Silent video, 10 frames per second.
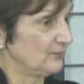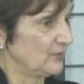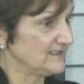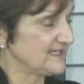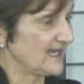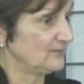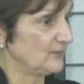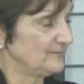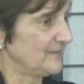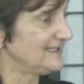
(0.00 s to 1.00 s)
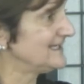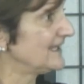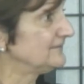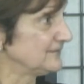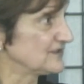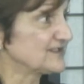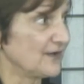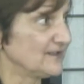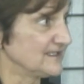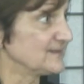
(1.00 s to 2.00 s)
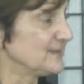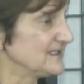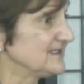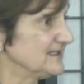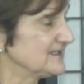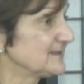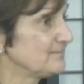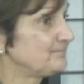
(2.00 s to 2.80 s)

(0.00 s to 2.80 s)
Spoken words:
one time when my dad first started his business.